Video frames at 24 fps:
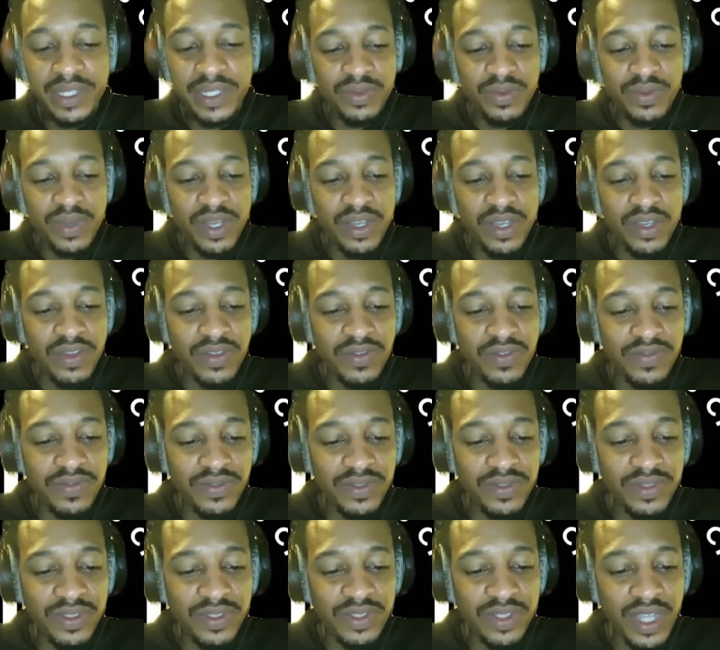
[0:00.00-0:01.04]
twelve,
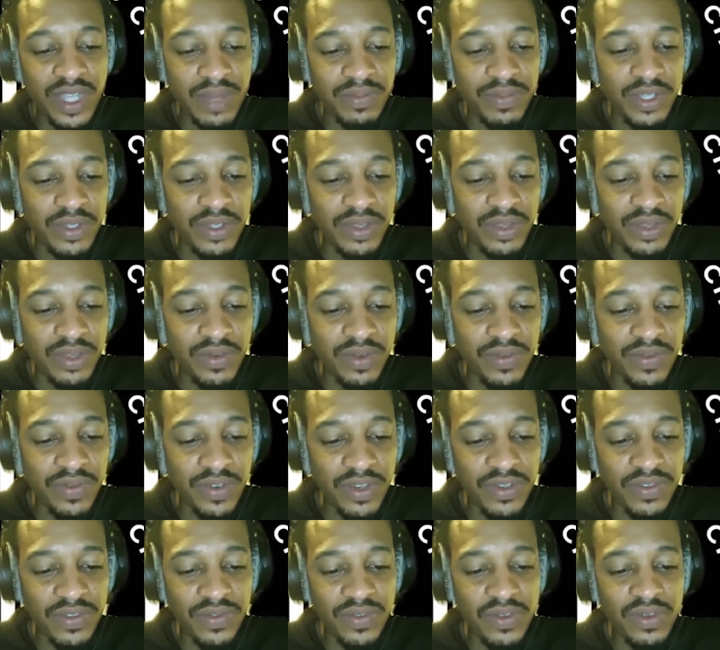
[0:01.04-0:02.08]
Chapter three,
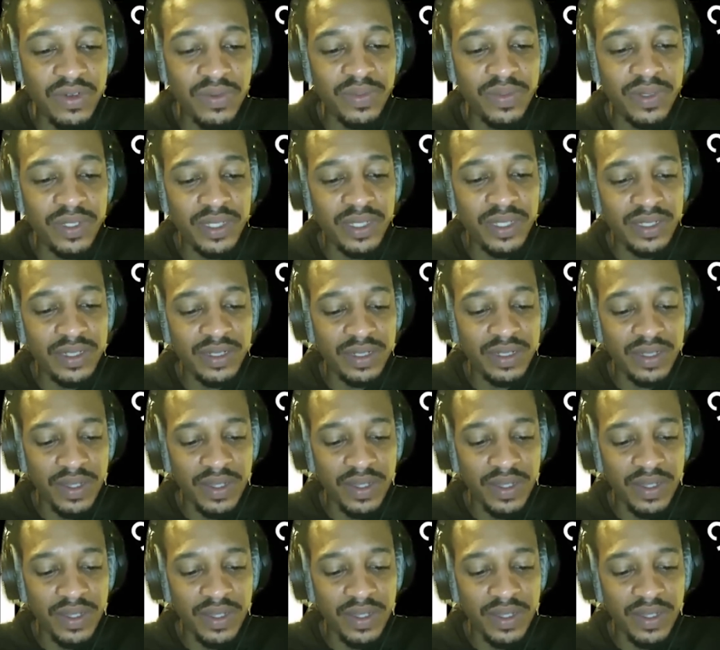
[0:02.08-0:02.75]
Verse four, please?